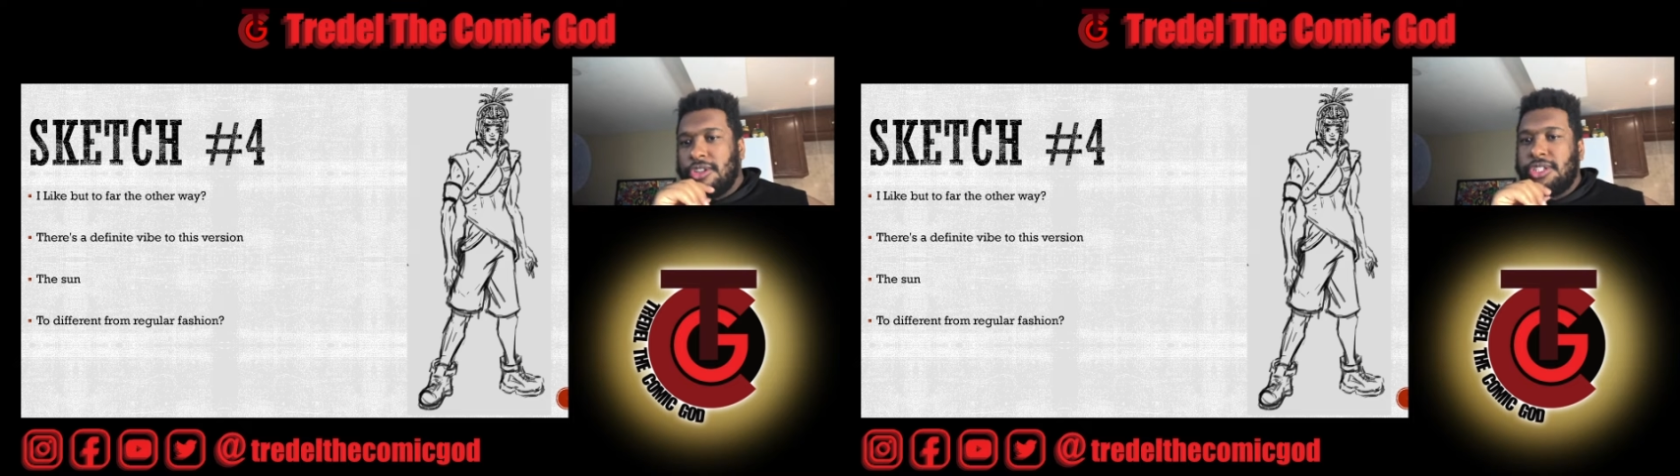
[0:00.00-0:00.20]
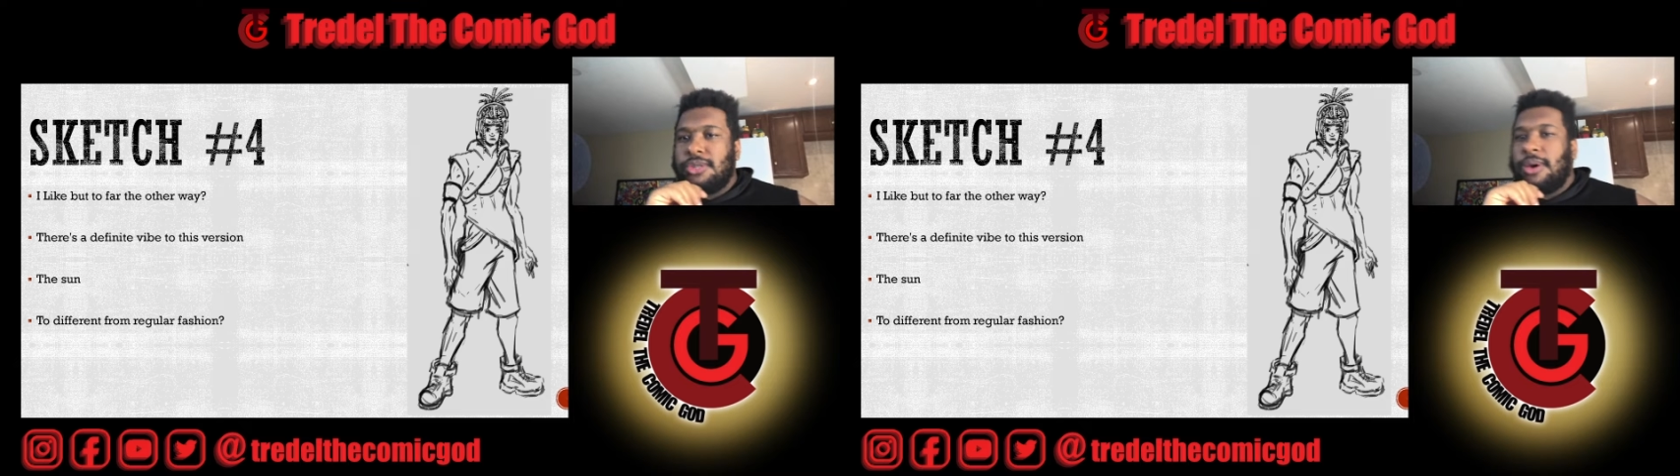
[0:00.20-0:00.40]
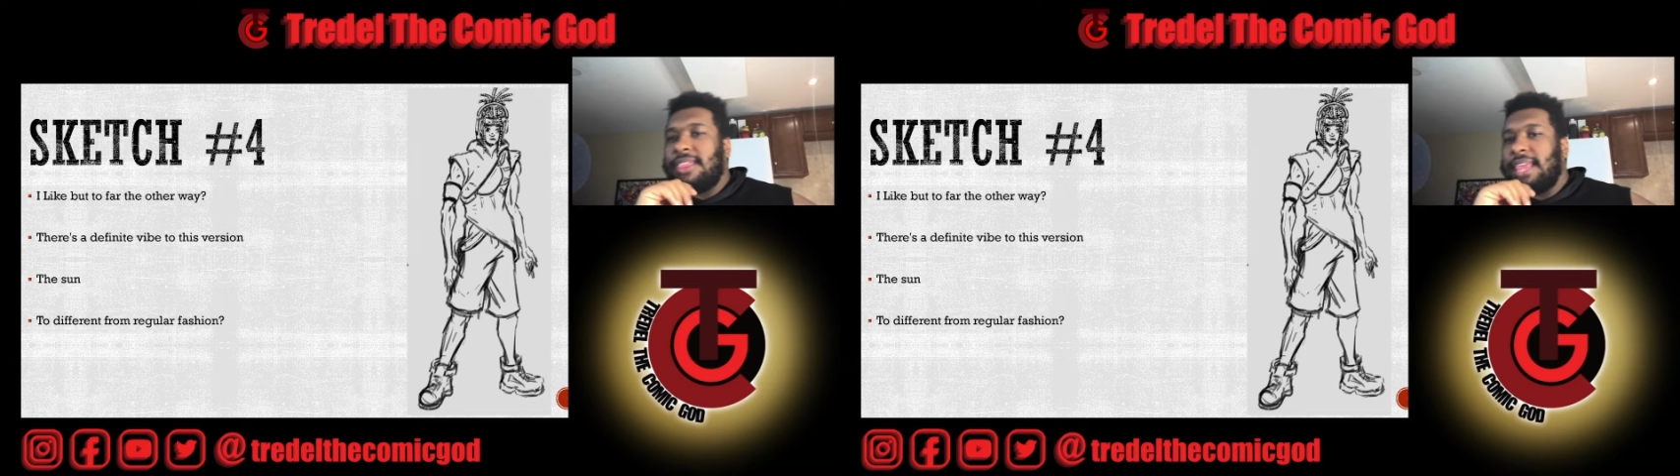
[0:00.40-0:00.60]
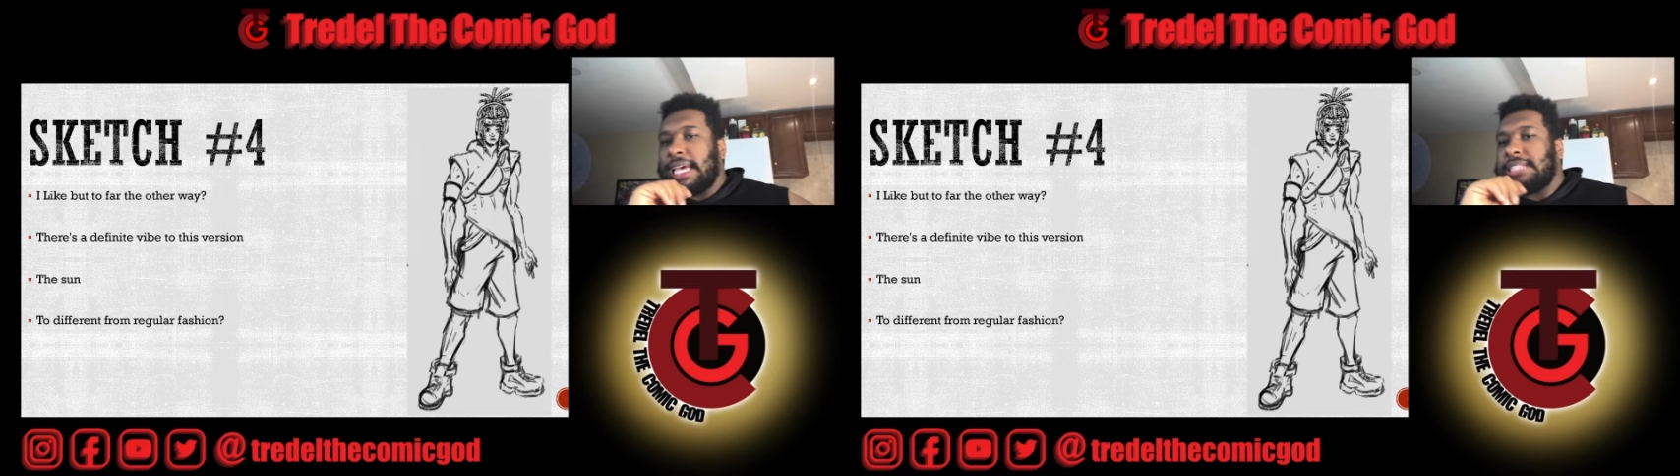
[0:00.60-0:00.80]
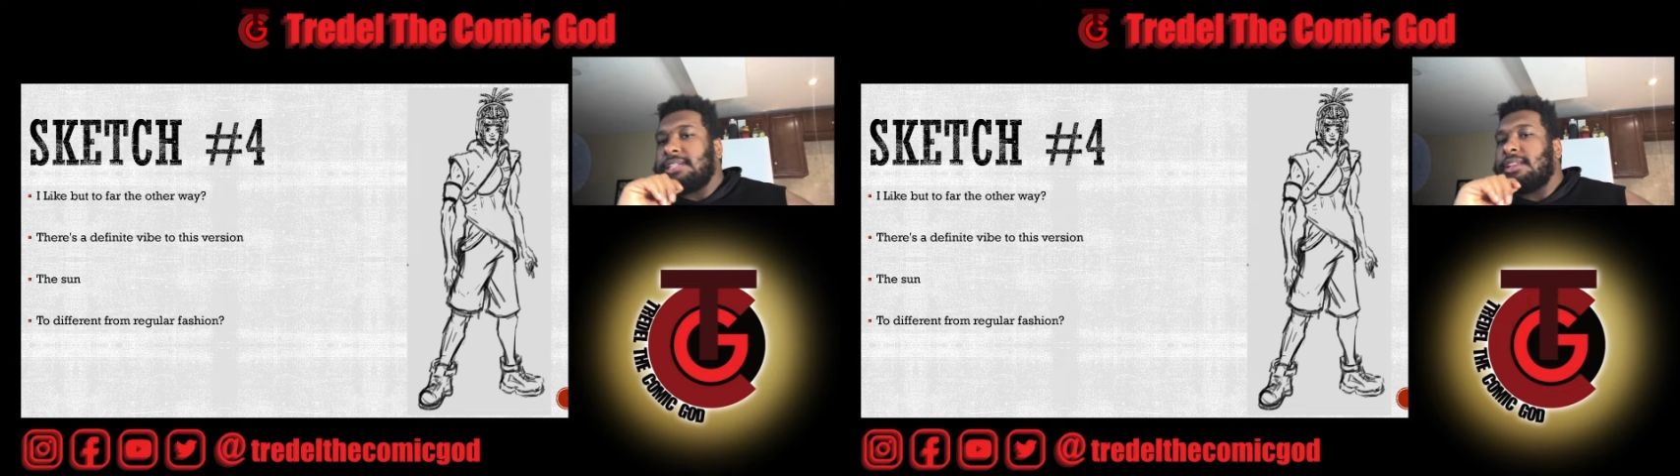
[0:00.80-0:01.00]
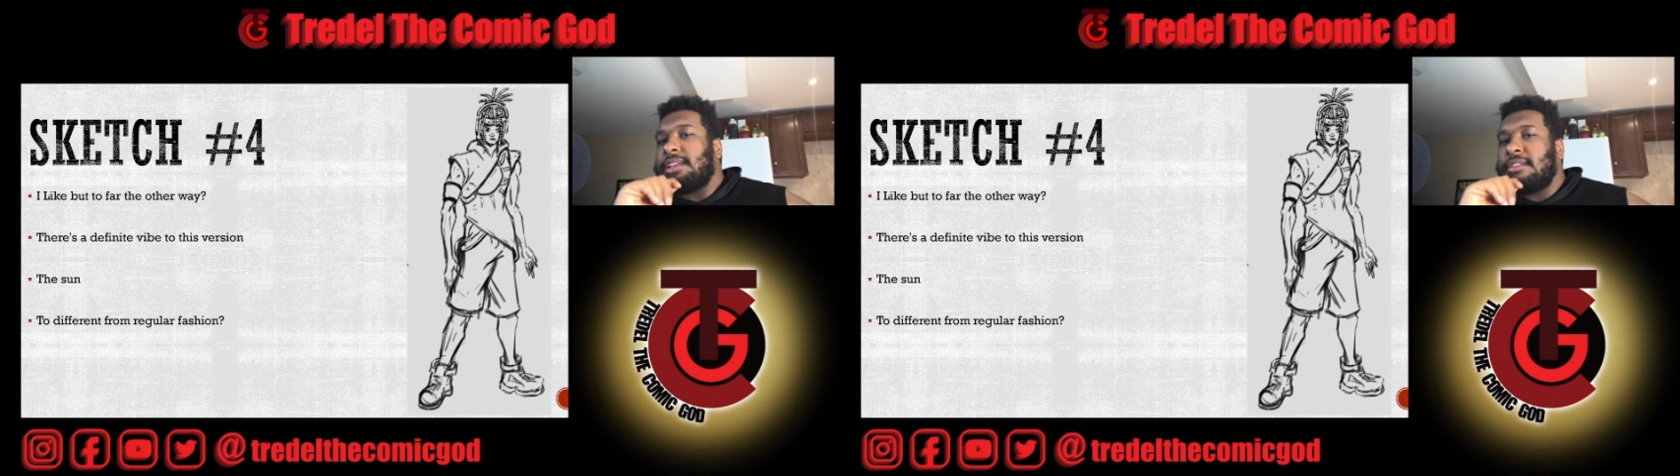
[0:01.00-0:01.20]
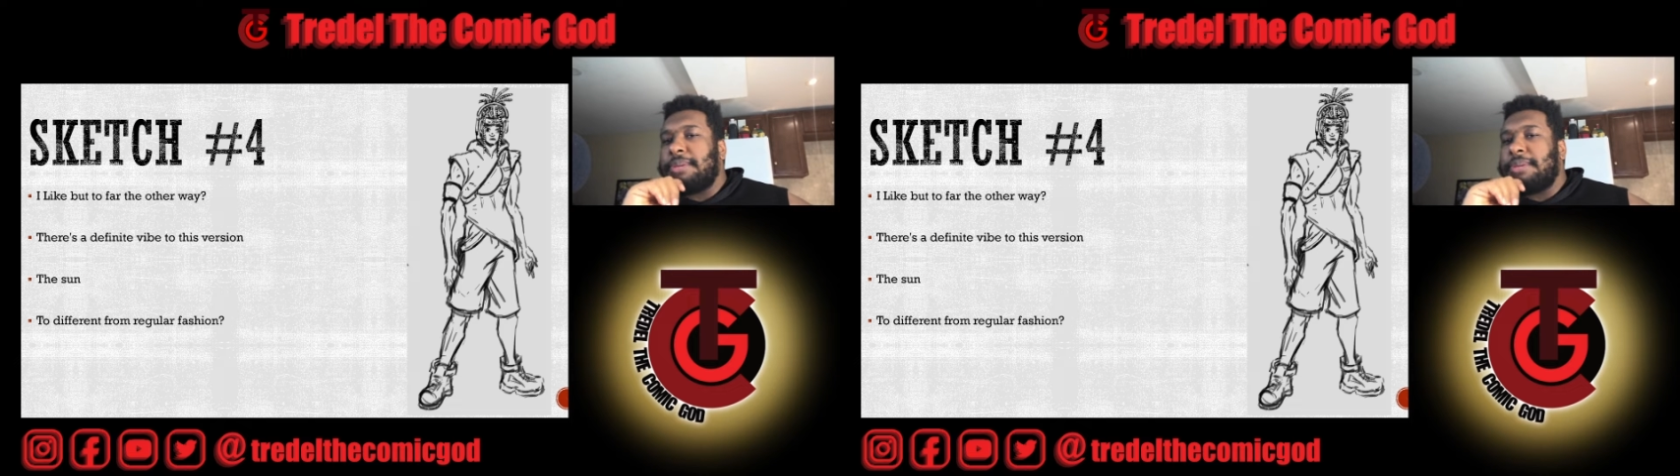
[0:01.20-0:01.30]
so I think it's a little